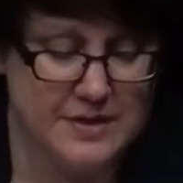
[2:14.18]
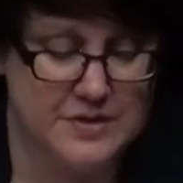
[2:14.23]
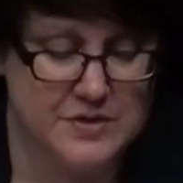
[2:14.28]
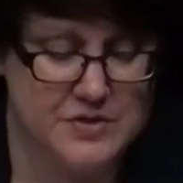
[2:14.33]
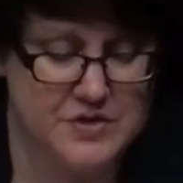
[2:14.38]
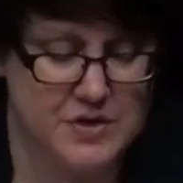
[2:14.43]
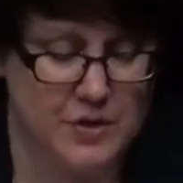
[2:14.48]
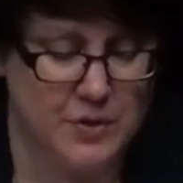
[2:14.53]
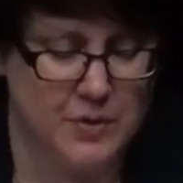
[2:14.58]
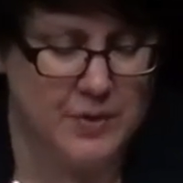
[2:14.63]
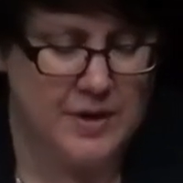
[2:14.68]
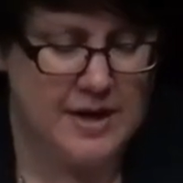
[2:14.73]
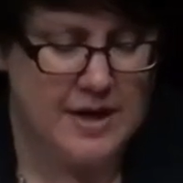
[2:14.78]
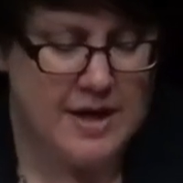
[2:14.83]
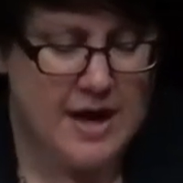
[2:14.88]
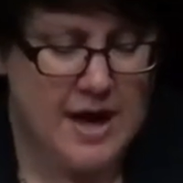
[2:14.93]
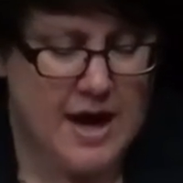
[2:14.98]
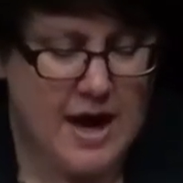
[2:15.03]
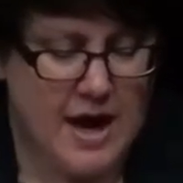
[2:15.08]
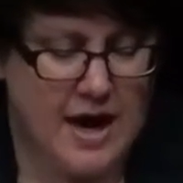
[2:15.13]
So
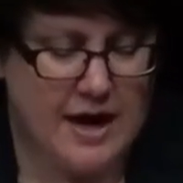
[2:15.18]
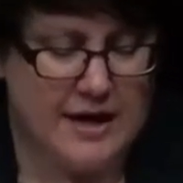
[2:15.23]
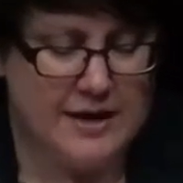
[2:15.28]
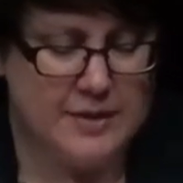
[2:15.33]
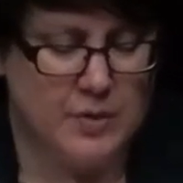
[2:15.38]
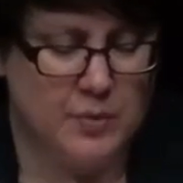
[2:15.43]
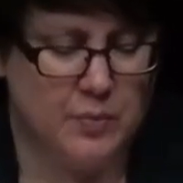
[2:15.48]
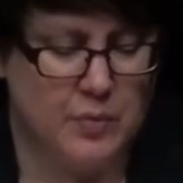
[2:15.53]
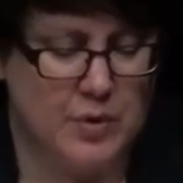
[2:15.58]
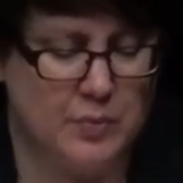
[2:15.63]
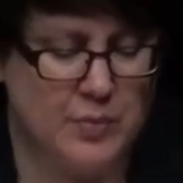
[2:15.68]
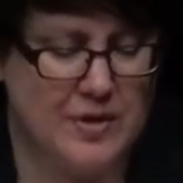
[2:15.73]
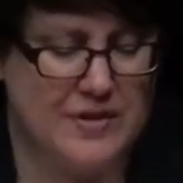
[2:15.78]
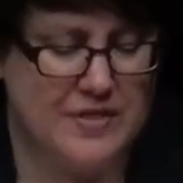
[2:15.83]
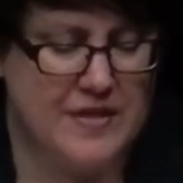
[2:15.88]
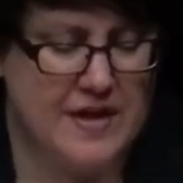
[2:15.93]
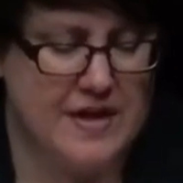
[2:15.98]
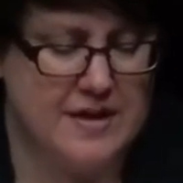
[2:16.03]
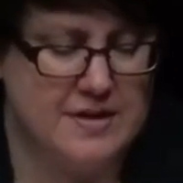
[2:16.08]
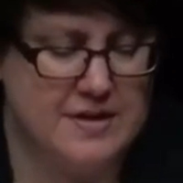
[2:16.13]

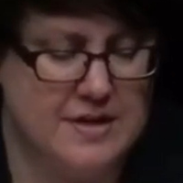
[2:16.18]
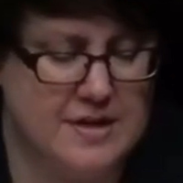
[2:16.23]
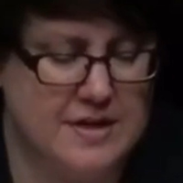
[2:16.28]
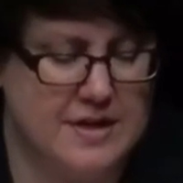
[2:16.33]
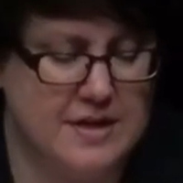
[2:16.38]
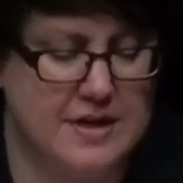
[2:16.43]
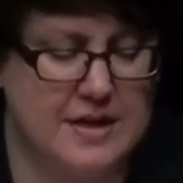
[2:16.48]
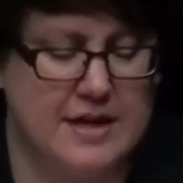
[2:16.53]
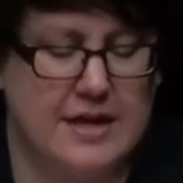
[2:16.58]
within